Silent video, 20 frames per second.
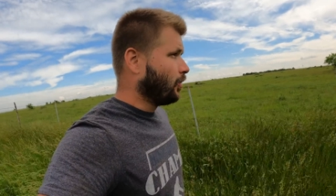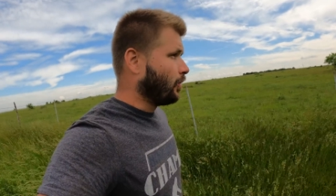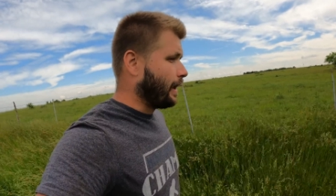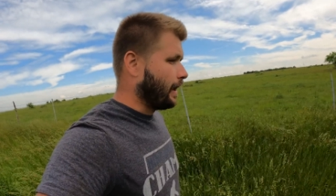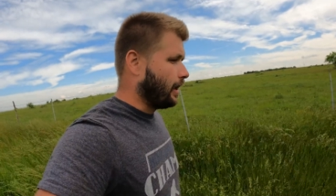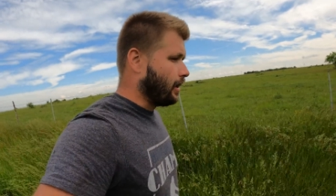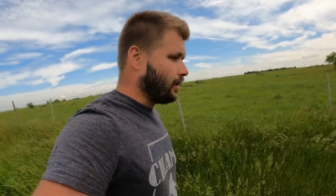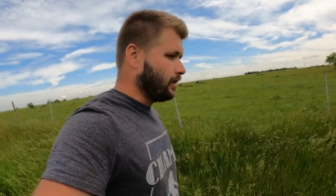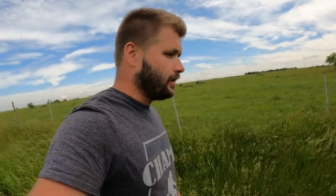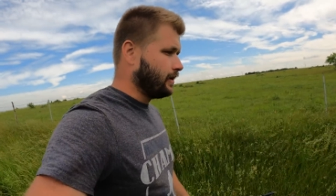
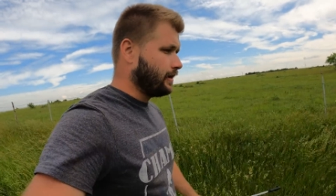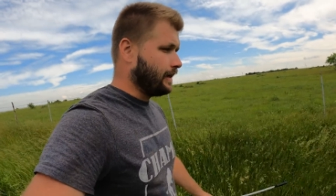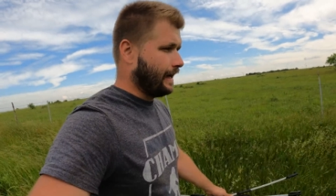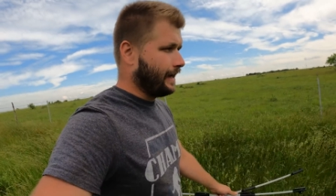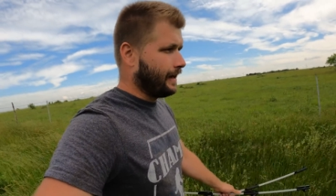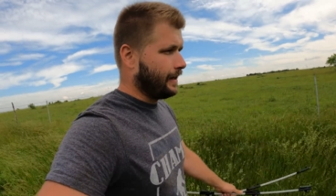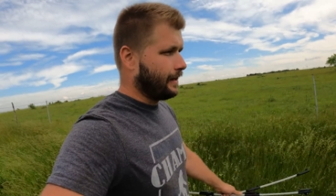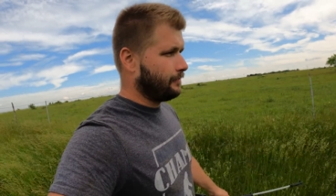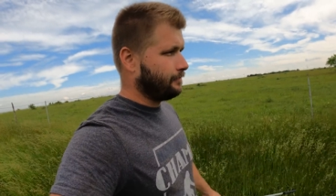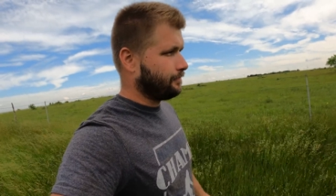Well,
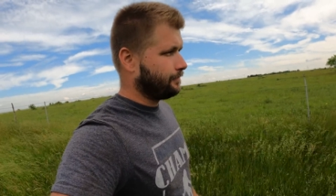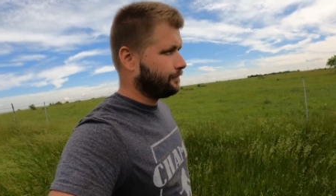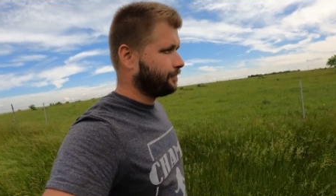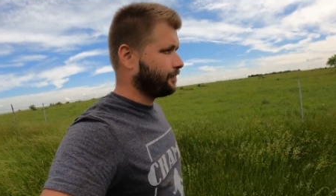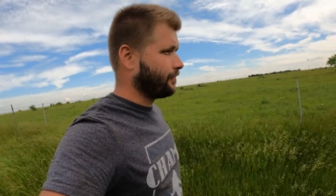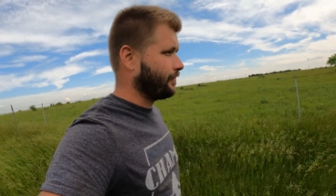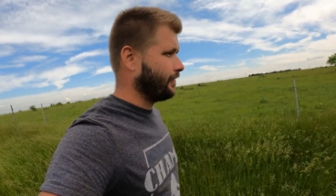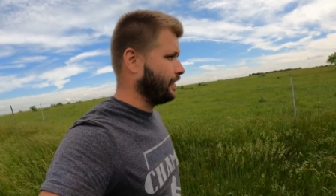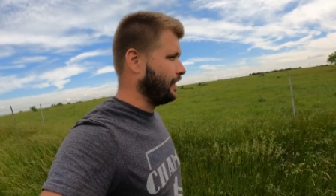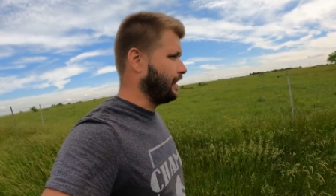um,
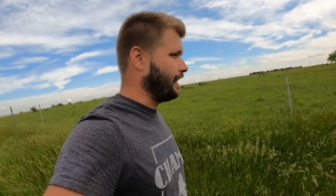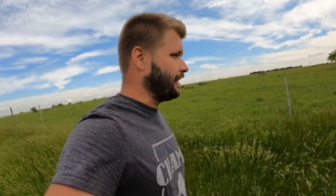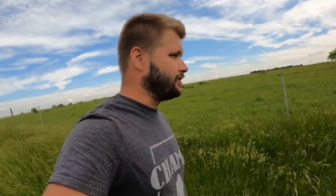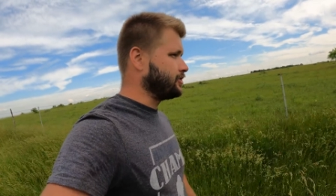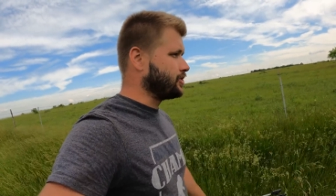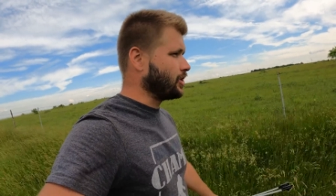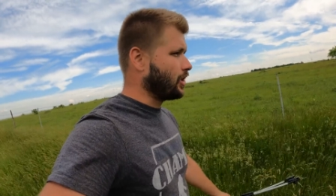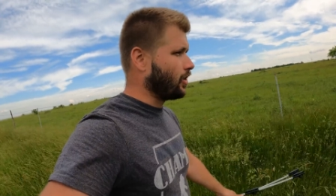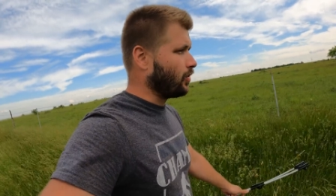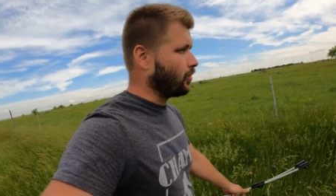I
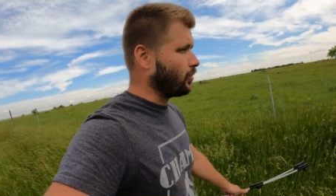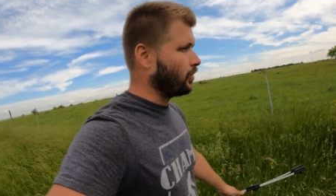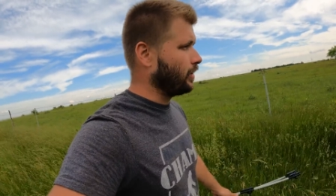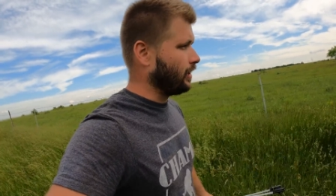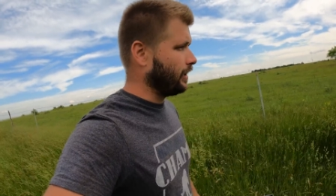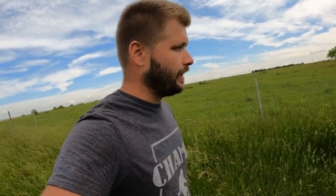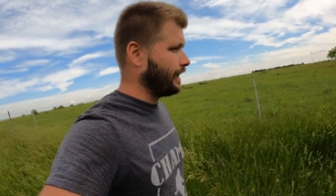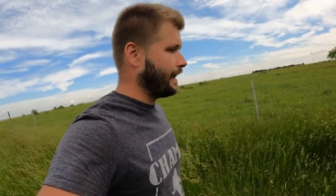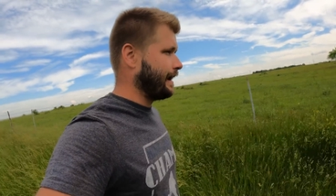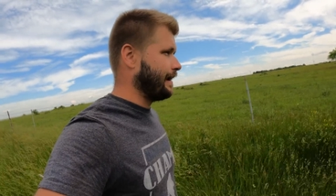don't
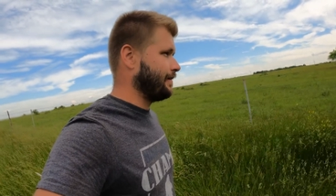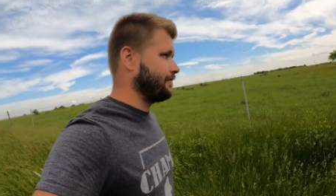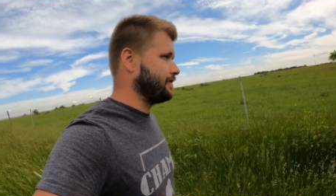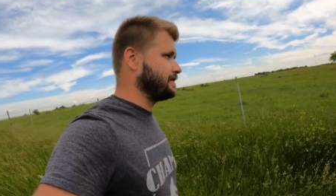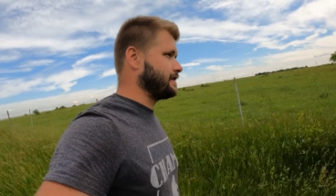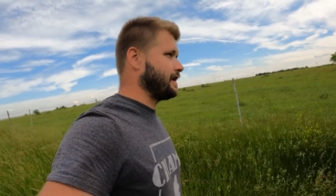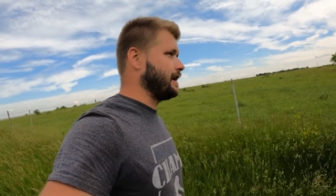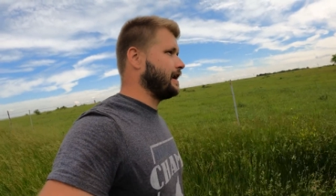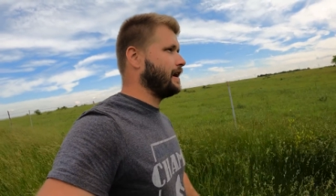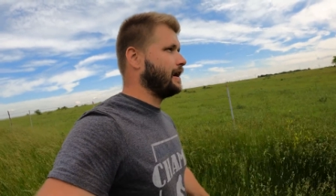really have the
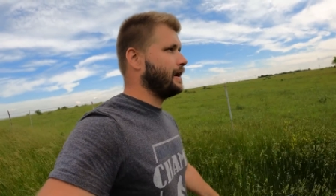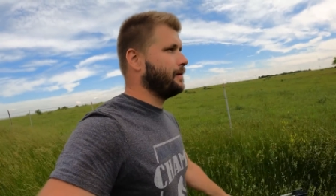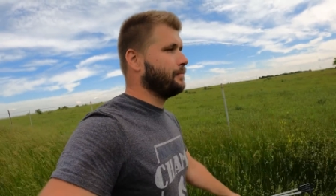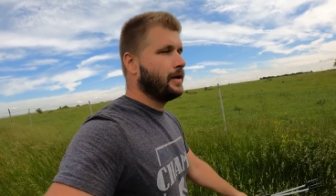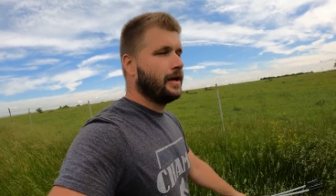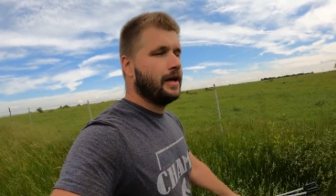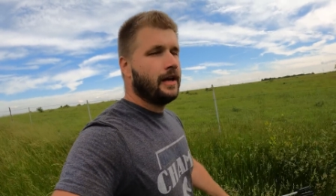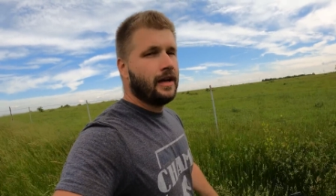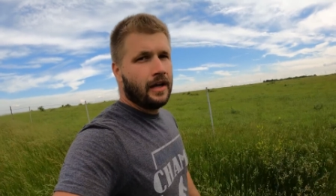time